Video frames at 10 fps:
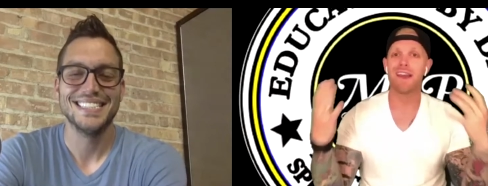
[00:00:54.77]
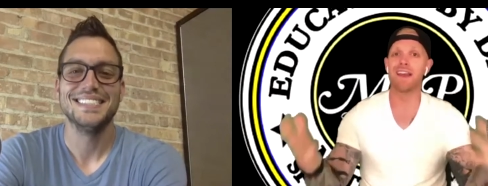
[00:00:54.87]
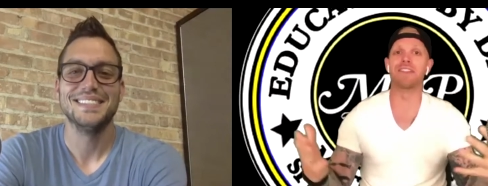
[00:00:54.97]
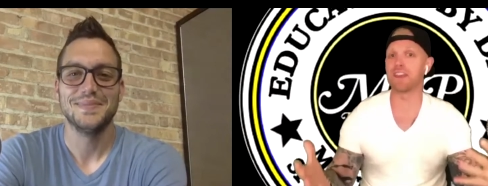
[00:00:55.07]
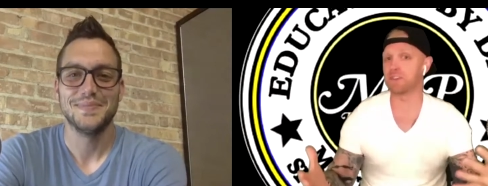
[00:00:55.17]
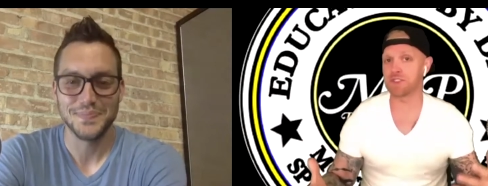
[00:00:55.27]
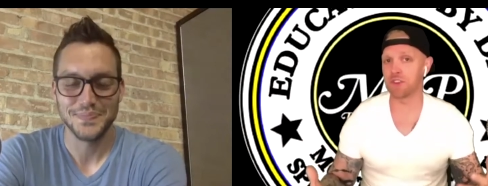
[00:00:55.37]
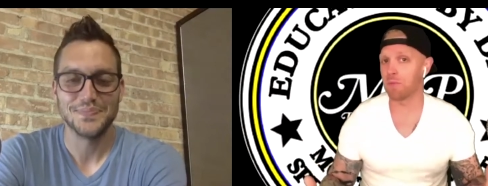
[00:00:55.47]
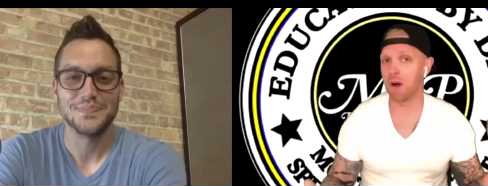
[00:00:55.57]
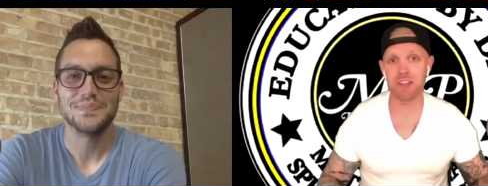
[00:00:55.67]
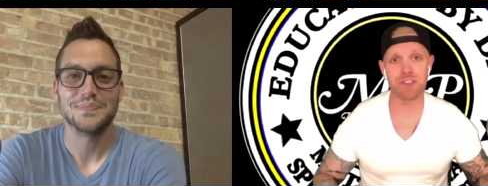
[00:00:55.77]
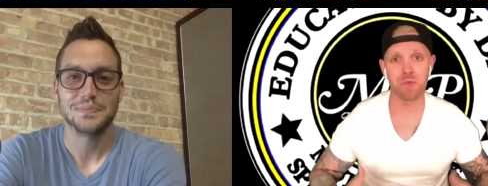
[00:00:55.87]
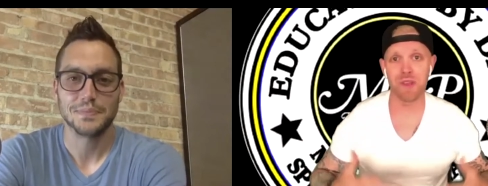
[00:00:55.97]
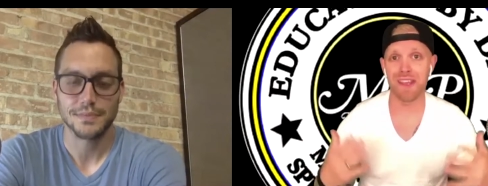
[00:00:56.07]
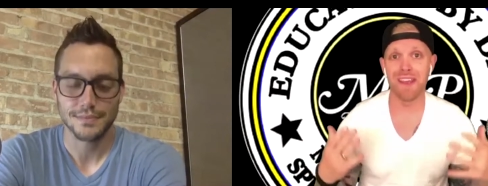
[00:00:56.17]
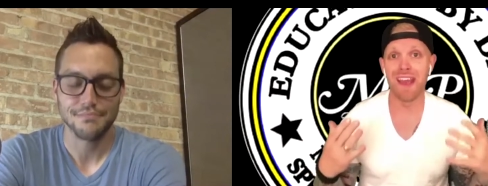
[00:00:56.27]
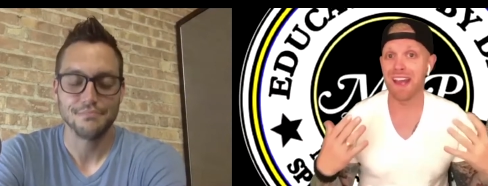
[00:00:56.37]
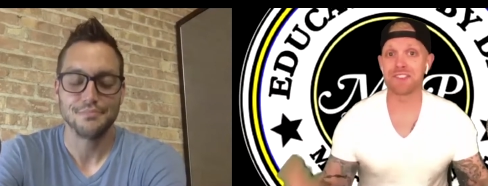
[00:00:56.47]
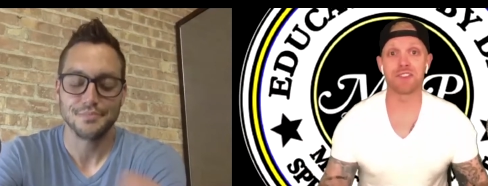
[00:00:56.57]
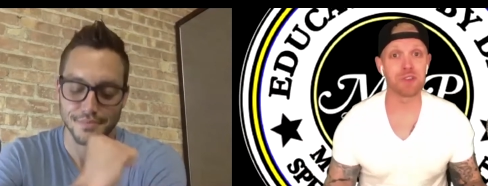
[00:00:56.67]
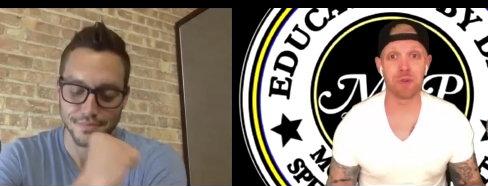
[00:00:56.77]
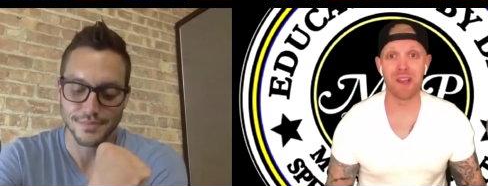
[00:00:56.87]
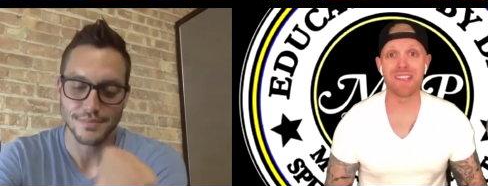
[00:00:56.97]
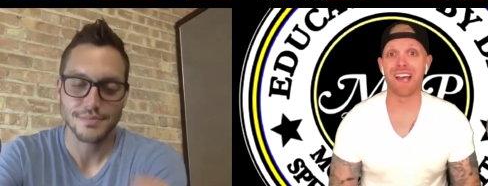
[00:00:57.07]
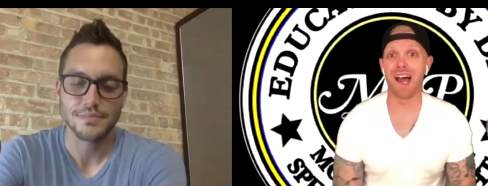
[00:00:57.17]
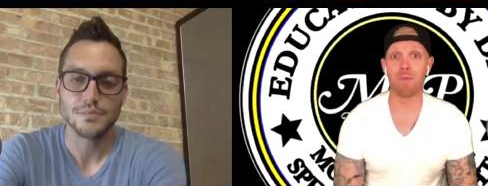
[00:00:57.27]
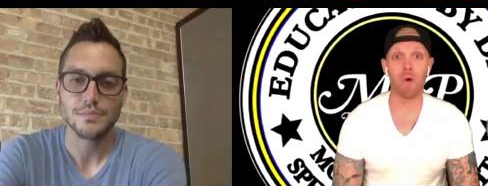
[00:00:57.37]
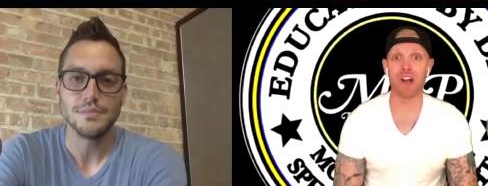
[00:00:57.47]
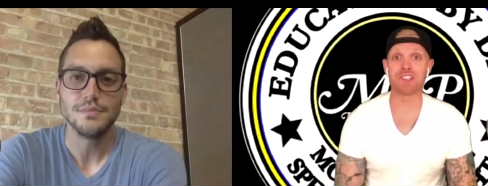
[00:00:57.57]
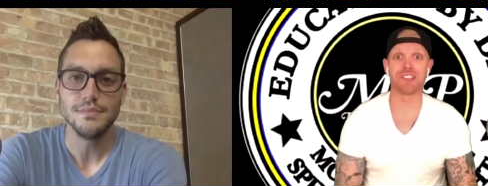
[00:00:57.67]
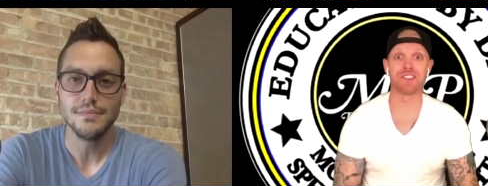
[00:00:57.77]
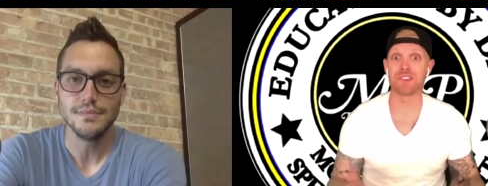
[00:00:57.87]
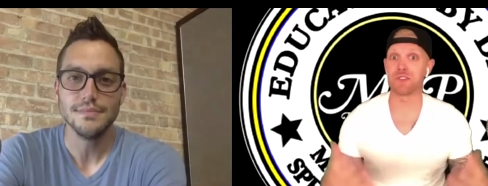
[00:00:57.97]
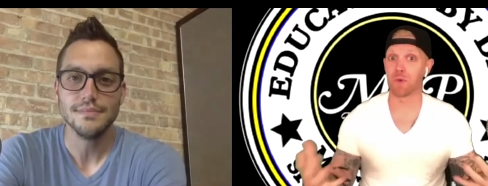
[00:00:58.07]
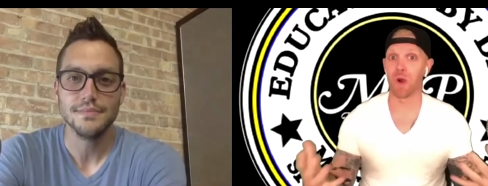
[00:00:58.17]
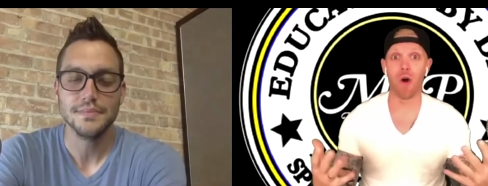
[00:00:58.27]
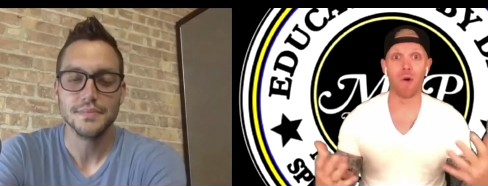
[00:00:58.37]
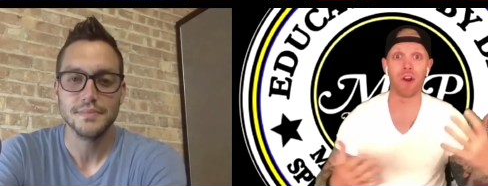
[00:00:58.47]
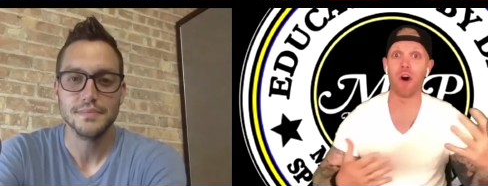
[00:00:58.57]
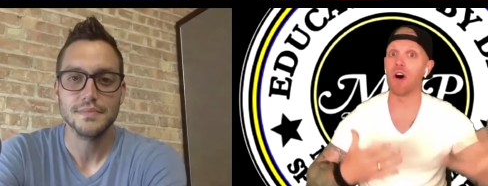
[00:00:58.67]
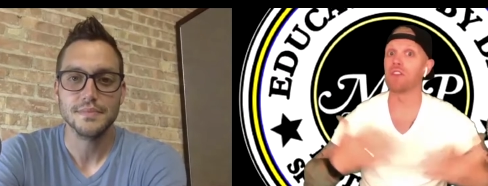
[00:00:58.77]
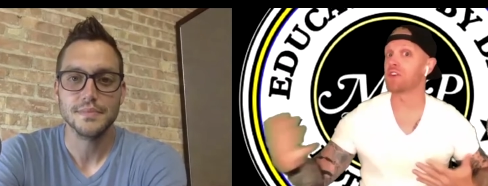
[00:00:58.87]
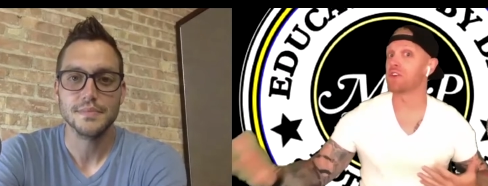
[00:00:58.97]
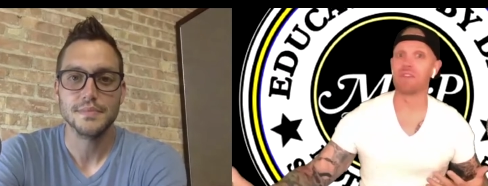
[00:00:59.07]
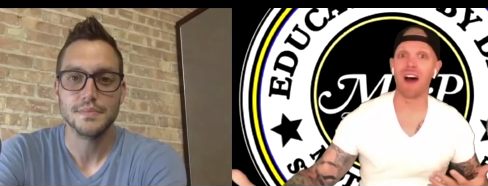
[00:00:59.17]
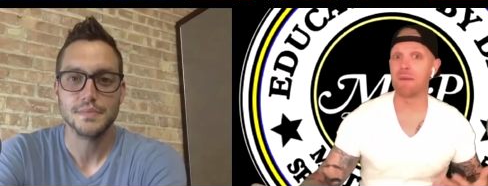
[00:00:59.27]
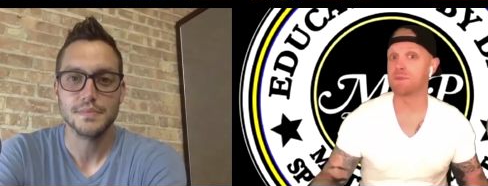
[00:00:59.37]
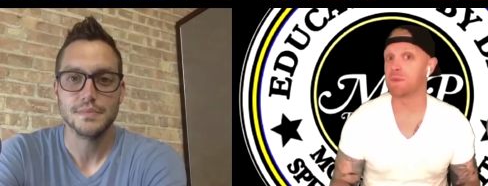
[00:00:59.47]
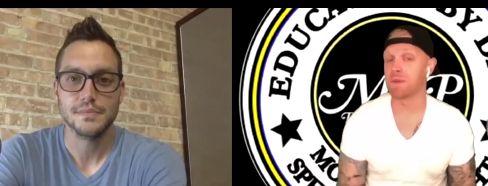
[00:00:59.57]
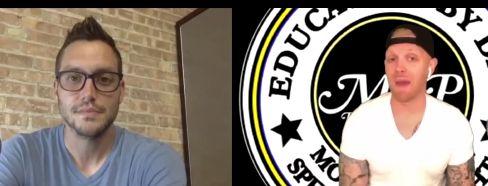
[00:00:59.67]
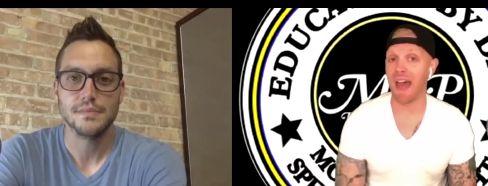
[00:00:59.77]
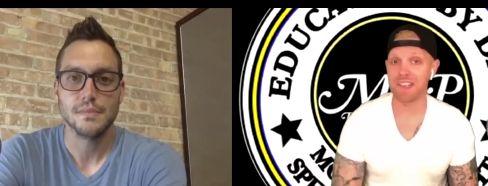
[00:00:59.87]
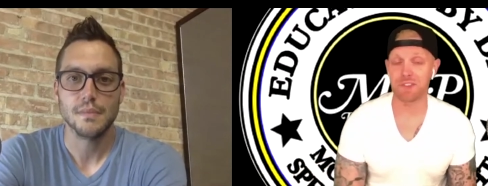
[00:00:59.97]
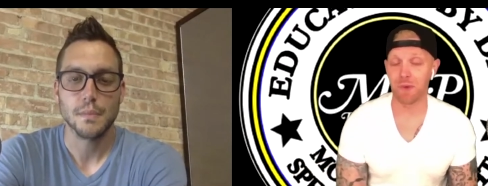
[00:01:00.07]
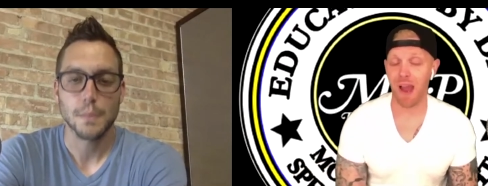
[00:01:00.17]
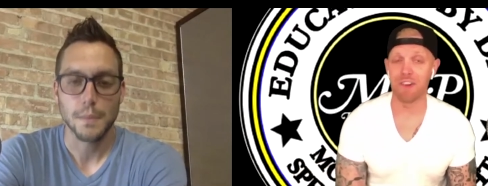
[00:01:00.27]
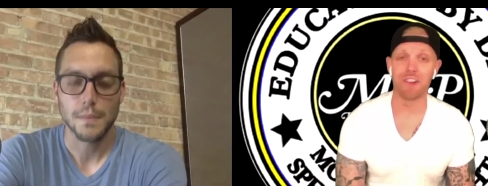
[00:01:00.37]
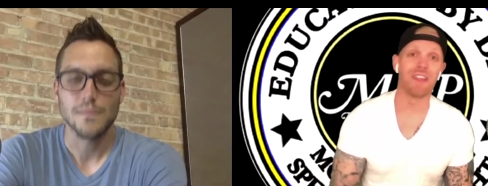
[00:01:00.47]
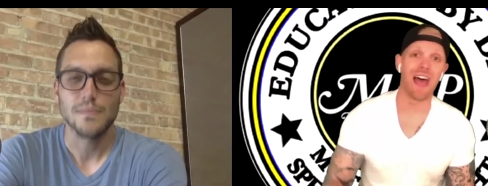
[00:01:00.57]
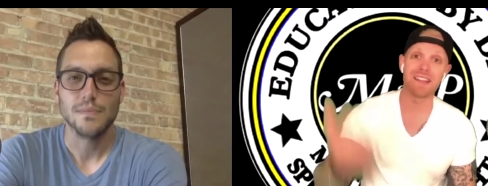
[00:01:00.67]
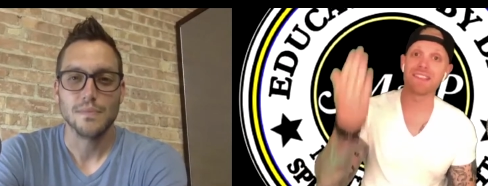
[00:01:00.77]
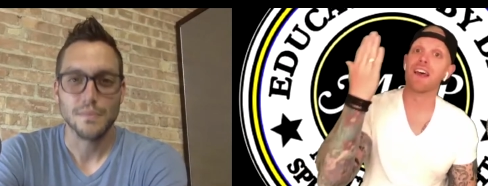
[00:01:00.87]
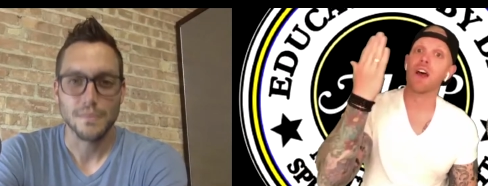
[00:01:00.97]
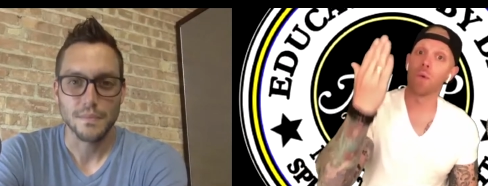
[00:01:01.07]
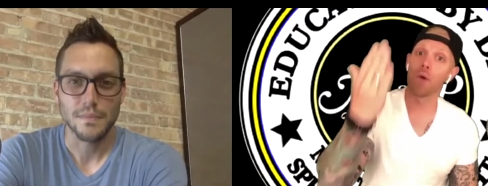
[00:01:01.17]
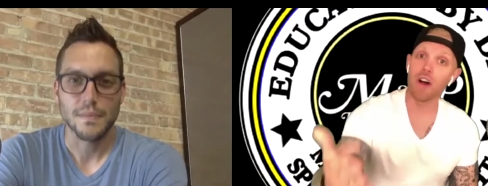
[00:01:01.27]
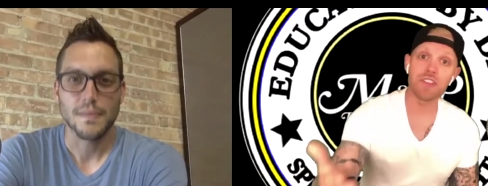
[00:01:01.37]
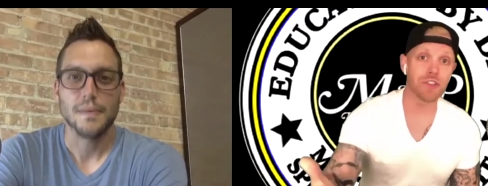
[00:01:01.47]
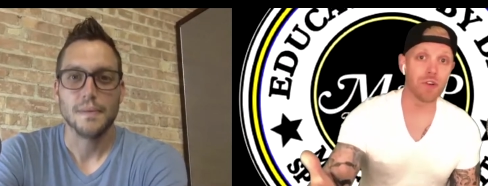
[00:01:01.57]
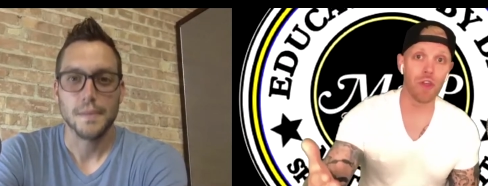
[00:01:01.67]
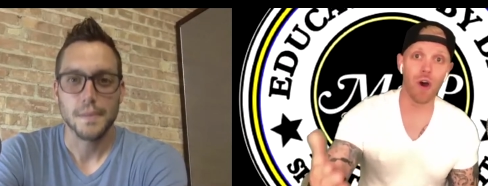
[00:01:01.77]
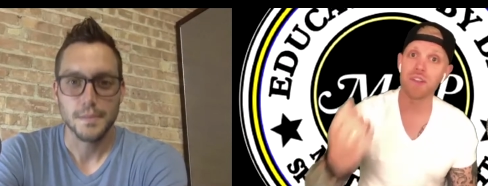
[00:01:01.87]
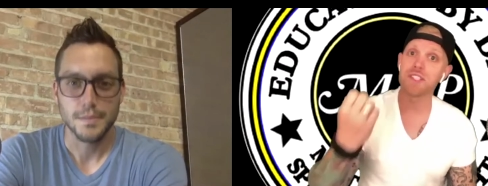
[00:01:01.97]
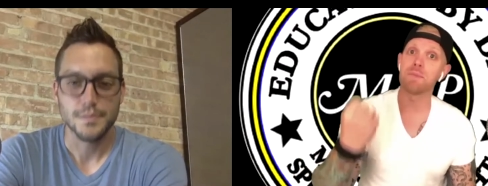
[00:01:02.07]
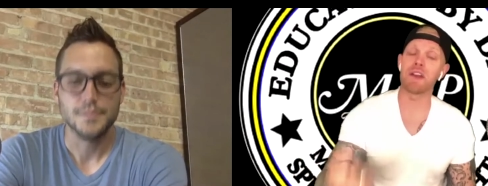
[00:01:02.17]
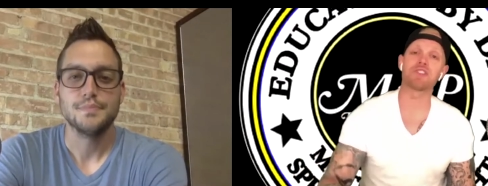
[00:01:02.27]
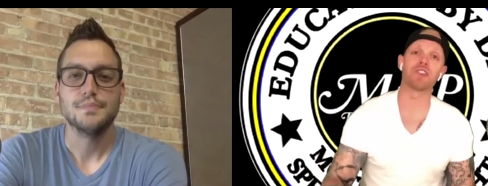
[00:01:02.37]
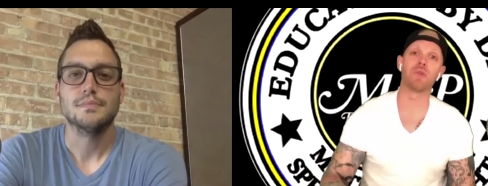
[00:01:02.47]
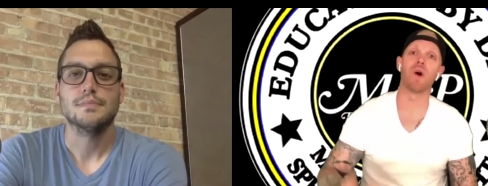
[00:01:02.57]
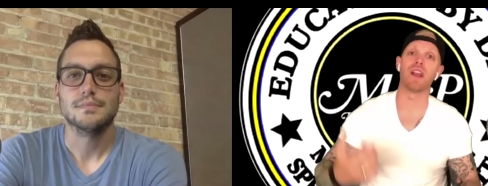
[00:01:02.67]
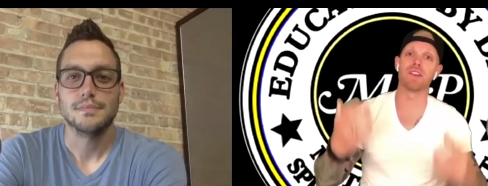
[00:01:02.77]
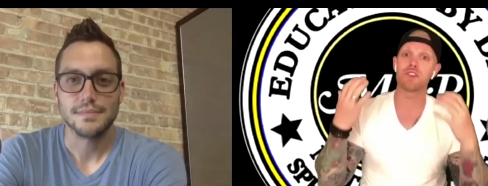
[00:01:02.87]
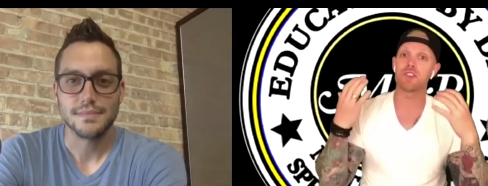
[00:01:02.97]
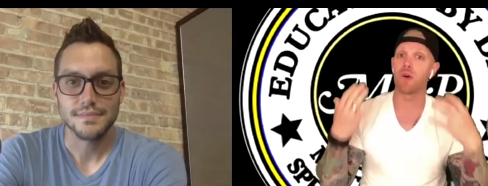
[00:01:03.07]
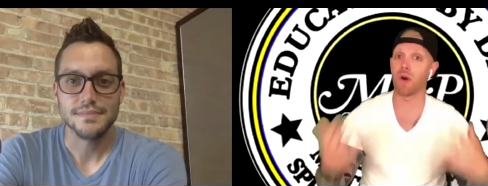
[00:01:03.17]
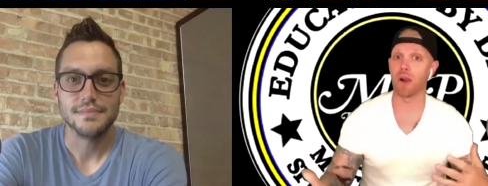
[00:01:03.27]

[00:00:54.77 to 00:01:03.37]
Speaker 1: thank you so much. We had such a great time watching this grow and all the good vibes be passed around And that. We also, though, especially wanted to show our